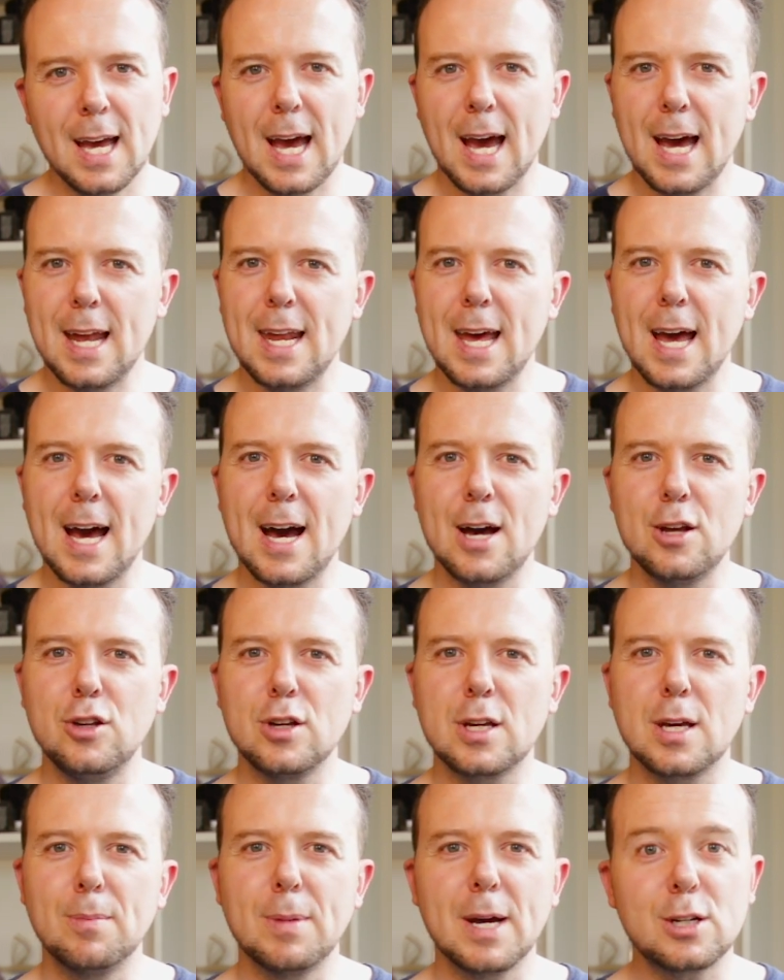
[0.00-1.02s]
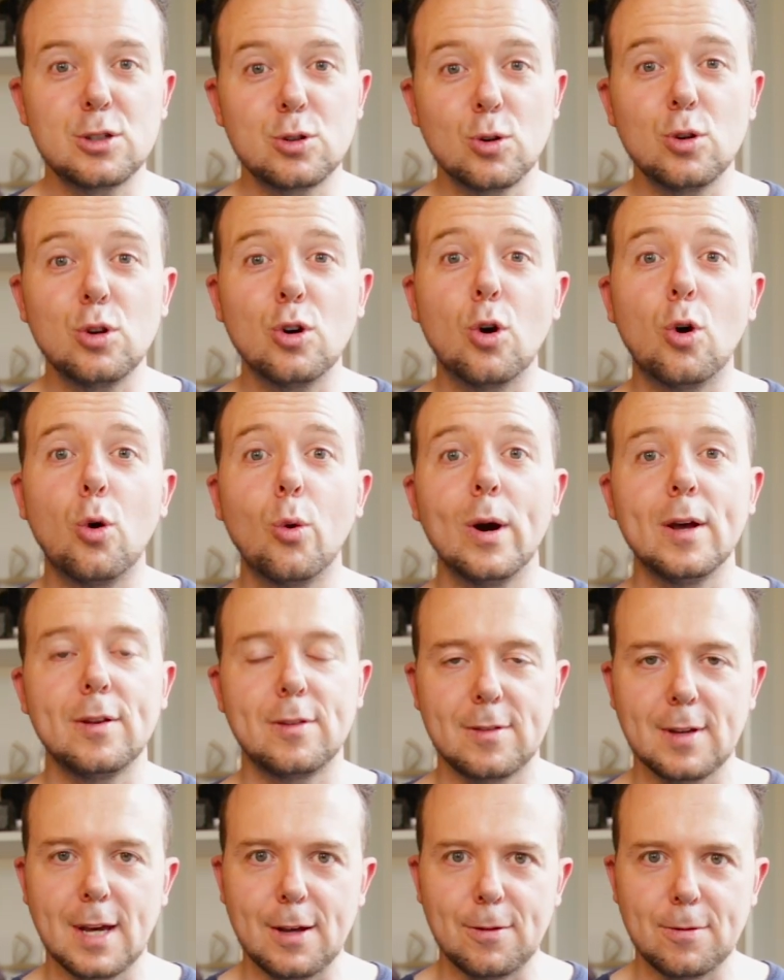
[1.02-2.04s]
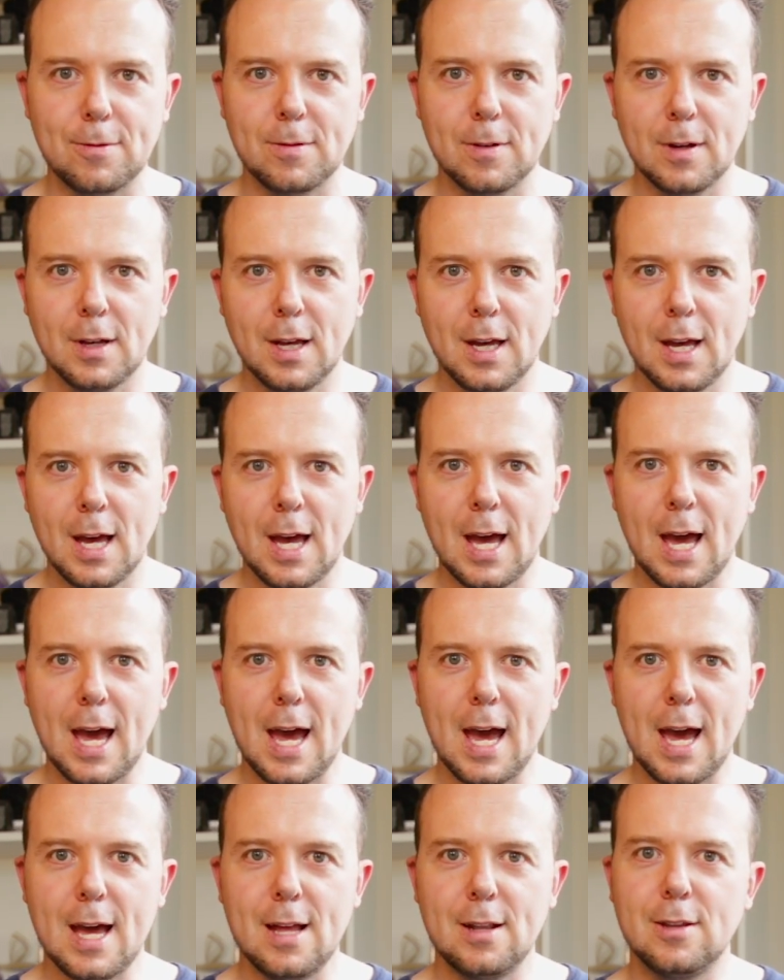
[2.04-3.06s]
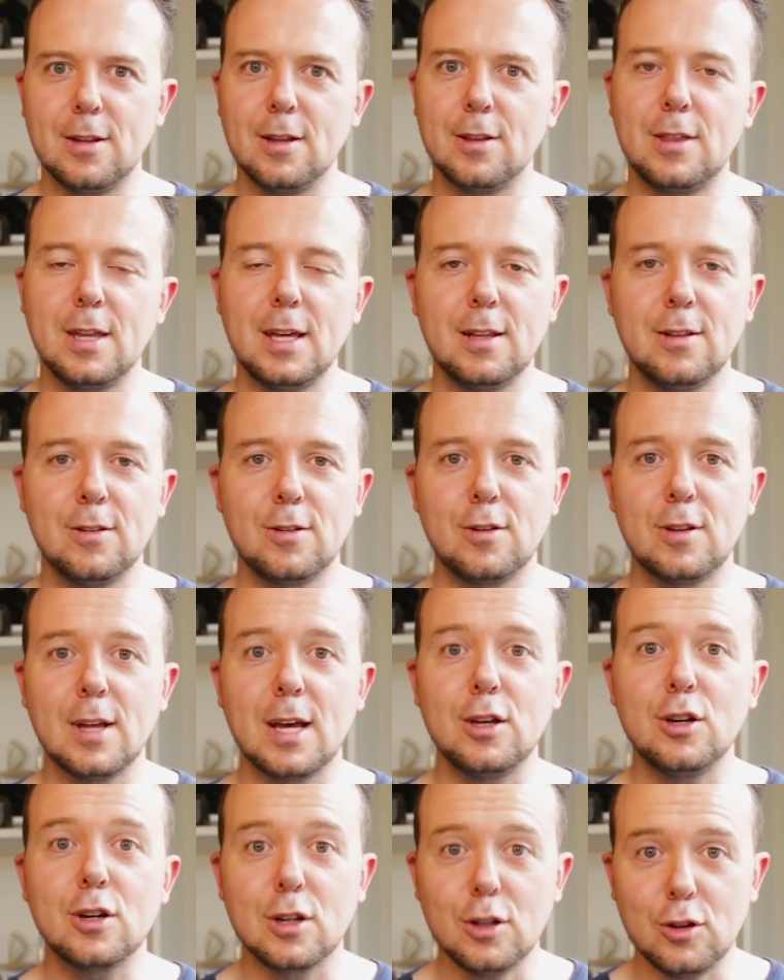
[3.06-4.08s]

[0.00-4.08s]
and how you can make sure you're always safe, and the things that you